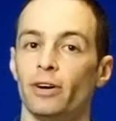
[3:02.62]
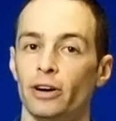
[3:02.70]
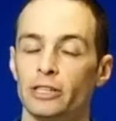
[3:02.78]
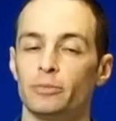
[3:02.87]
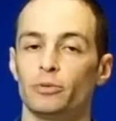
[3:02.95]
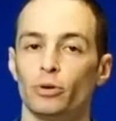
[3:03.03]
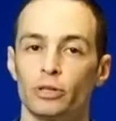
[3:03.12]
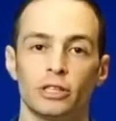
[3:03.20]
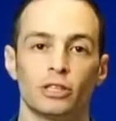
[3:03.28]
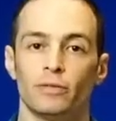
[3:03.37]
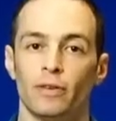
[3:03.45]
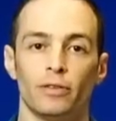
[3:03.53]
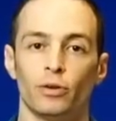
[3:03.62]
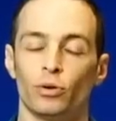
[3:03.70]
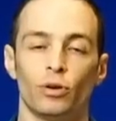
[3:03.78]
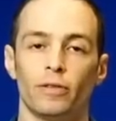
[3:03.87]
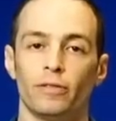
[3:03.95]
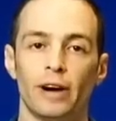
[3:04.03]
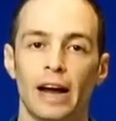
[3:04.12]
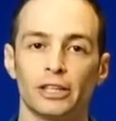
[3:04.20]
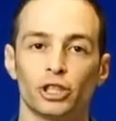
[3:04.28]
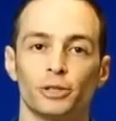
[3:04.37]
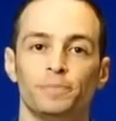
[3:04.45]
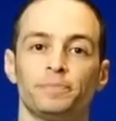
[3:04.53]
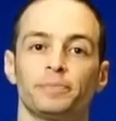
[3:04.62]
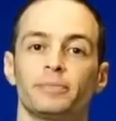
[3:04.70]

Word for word: of osteoporosis or a fracture.